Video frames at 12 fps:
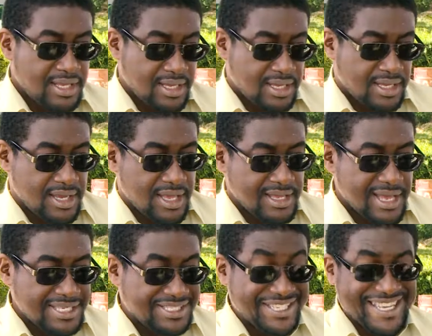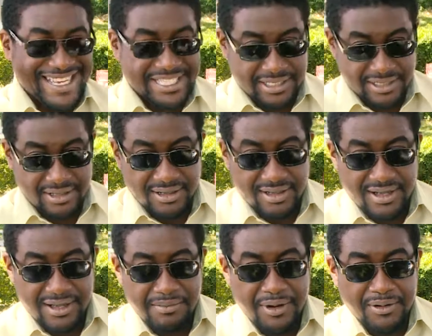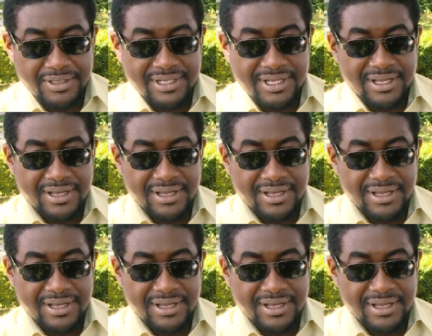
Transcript: as yet about